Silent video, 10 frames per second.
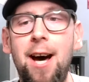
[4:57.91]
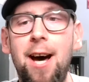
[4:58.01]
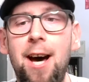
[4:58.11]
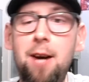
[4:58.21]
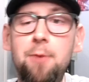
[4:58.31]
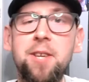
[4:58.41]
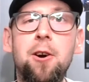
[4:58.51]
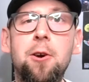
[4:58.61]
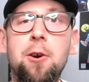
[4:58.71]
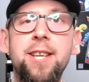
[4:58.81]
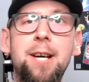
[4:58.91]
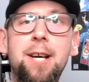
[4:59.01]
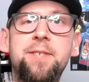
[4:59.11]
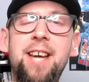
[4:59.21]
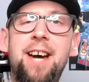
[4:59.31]
I mean, I was already
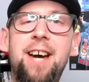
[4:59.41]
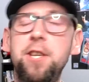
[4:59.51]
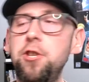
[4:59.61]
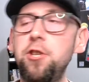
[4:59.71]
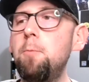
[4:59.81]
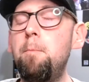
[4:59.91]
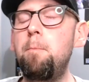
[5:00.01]
upset that you